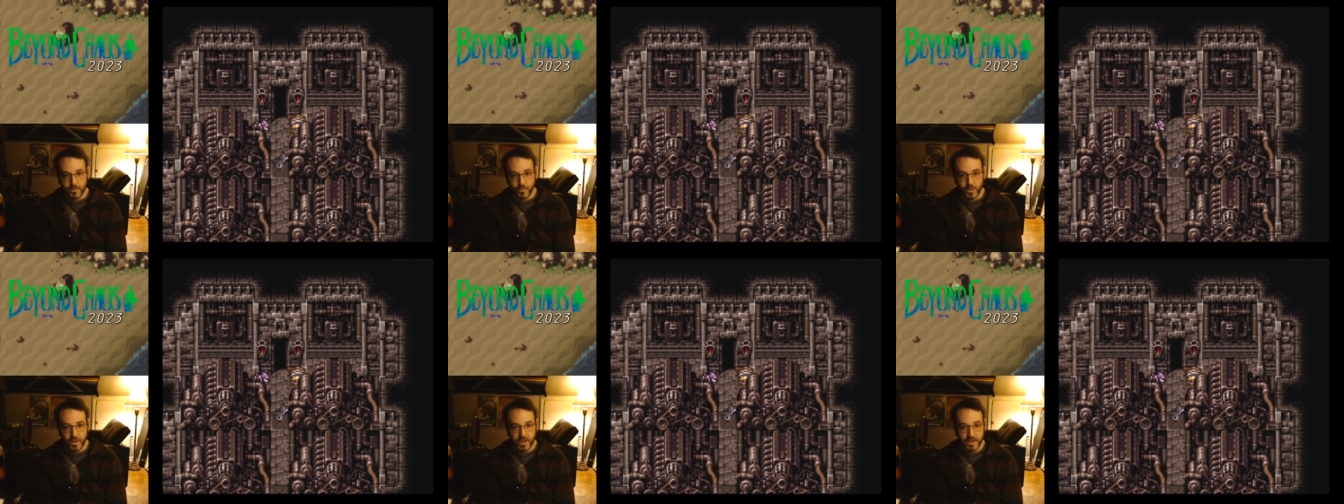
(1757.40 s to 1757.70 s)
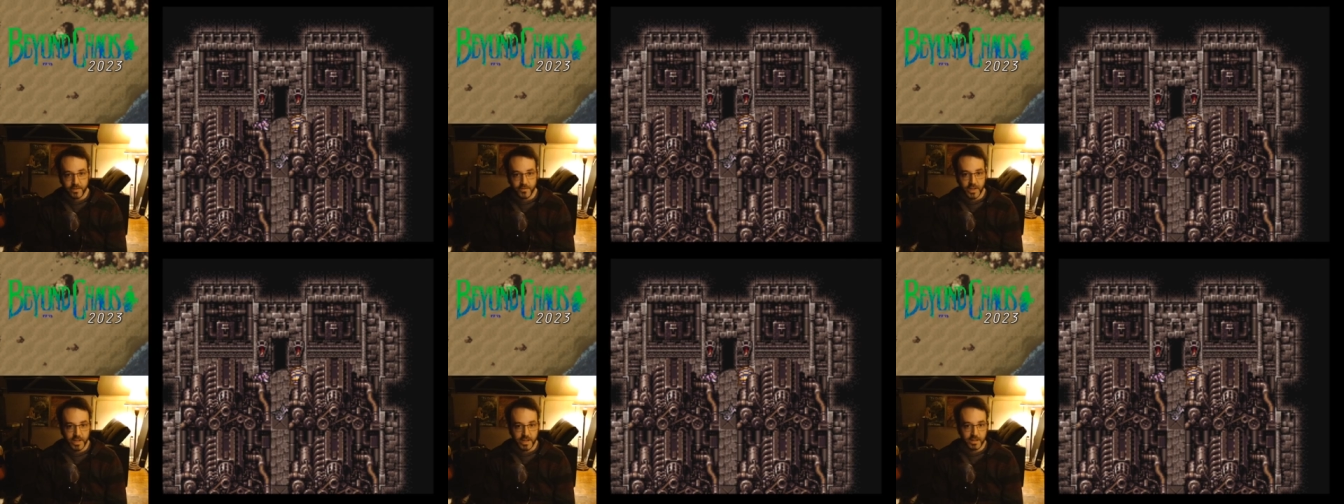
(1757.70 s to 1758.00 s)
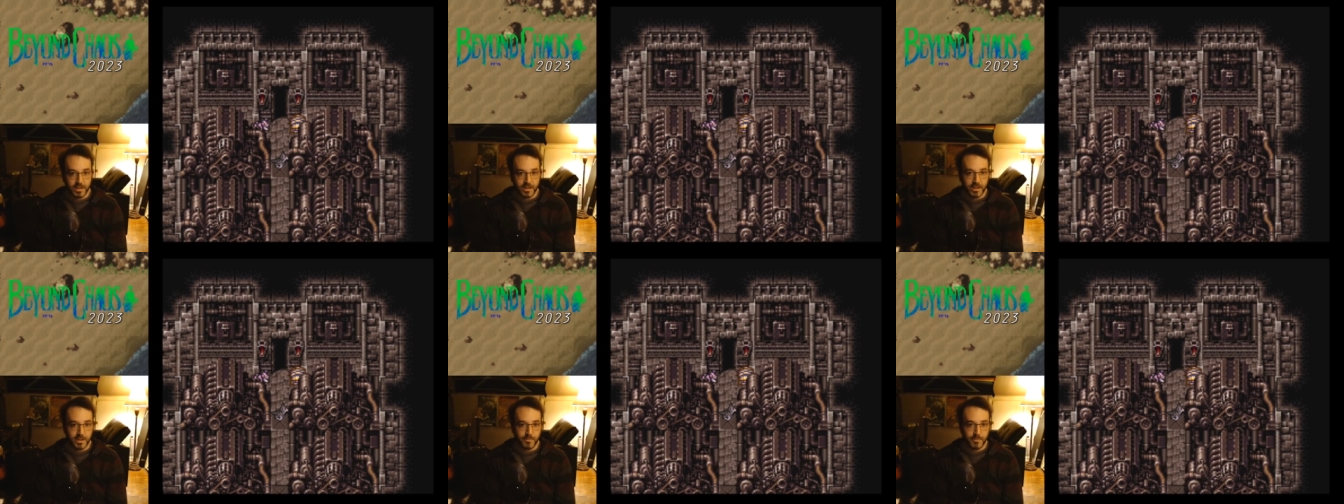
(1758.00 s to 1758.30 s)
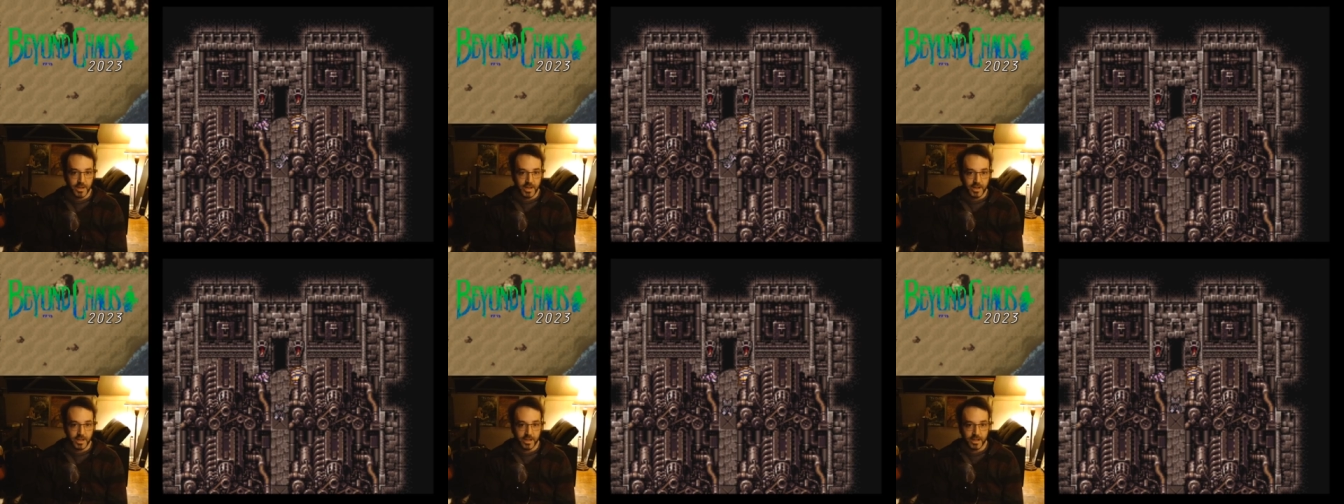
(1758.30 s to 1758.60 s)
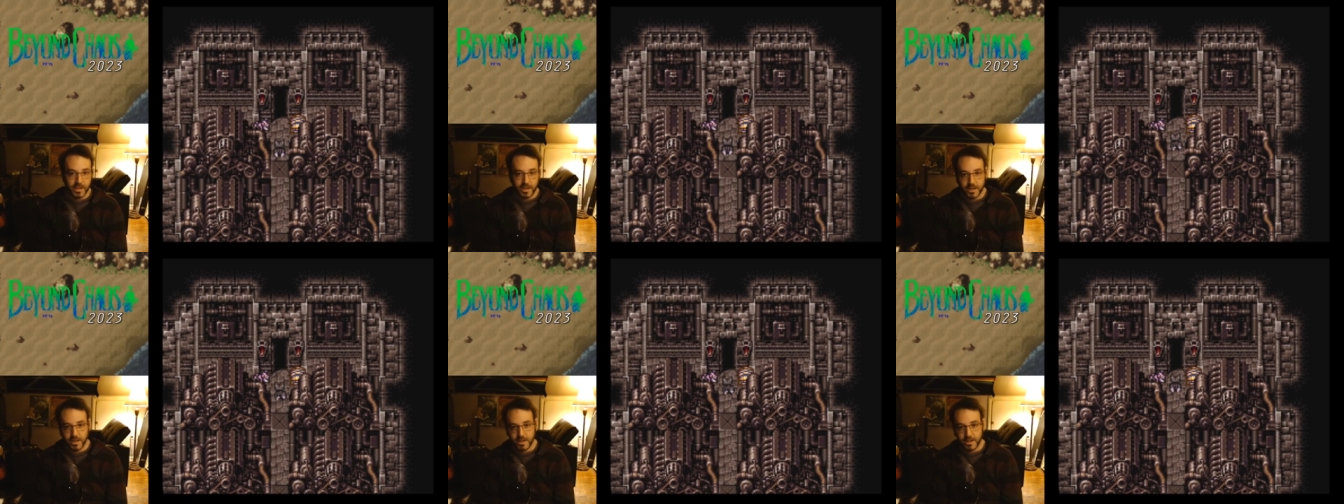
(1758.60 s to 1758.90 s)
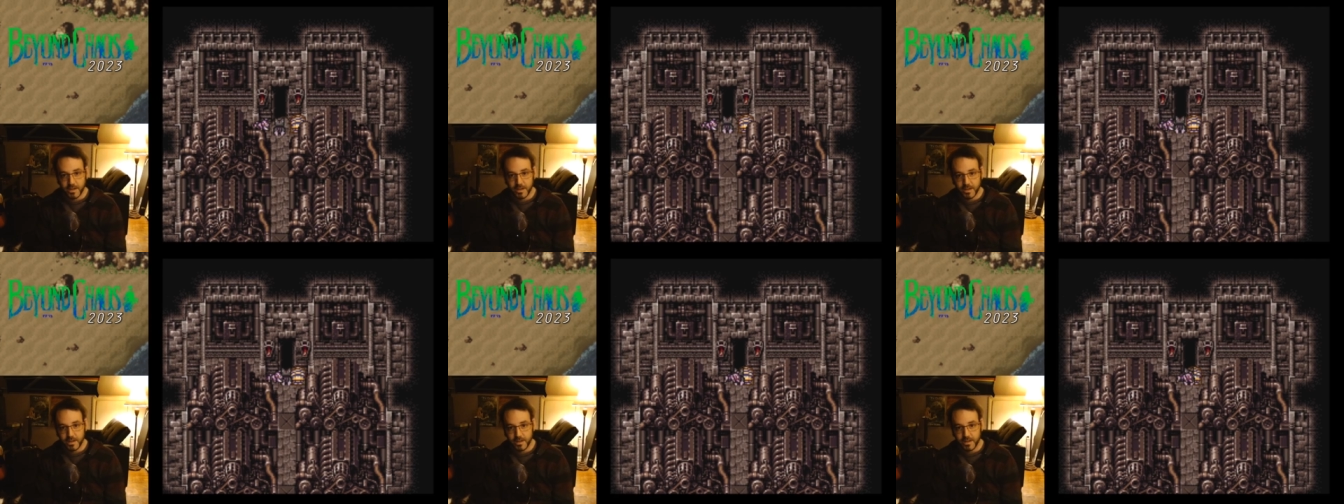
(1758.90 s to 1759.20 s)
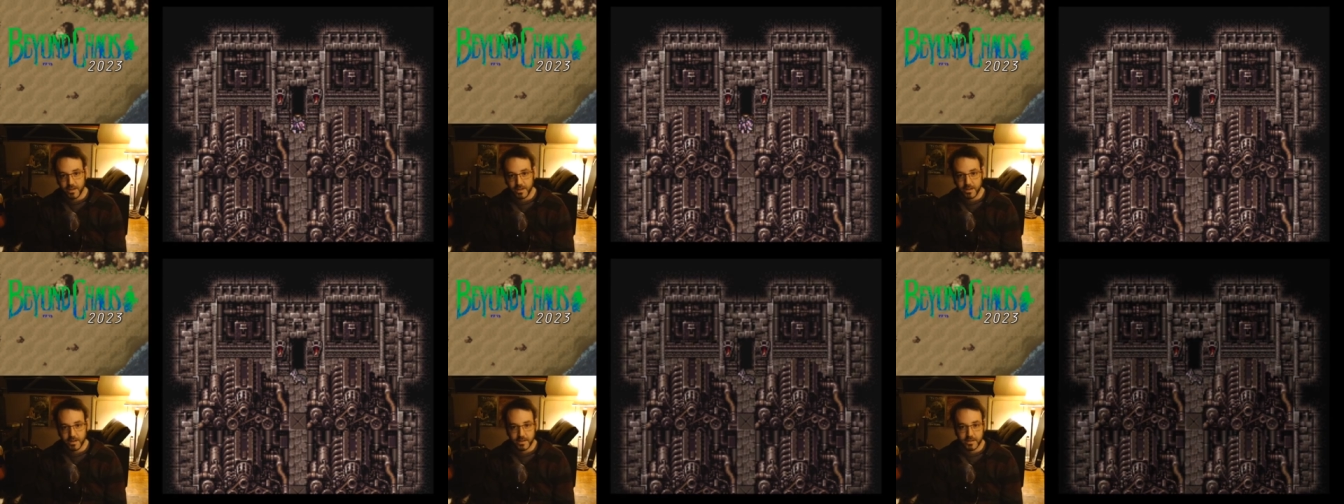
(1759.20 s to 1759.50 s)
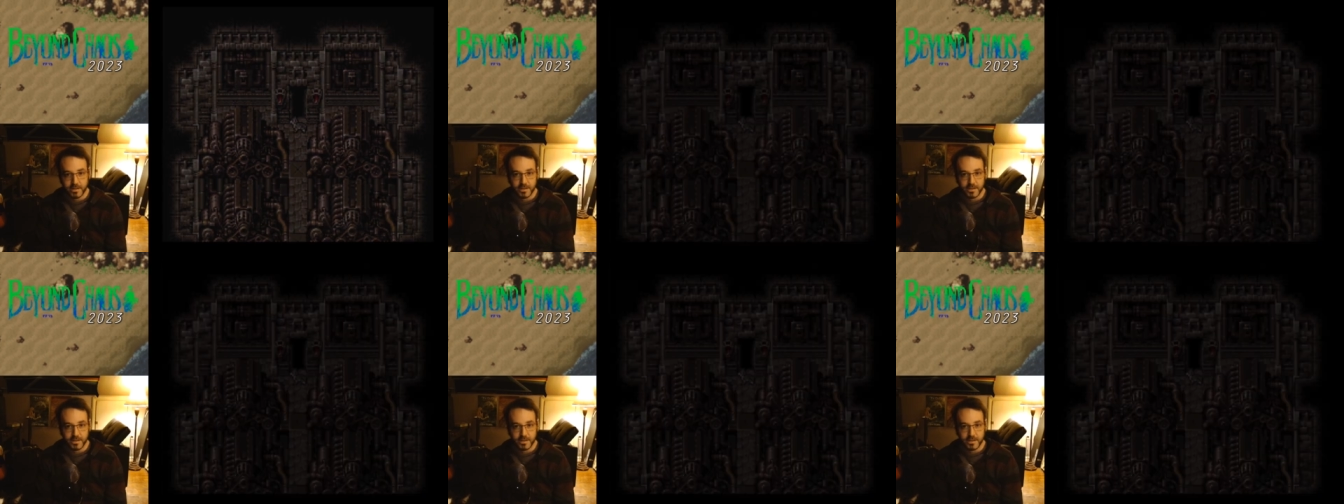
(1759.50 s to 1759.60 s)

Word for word: And we have Antlion back, yay!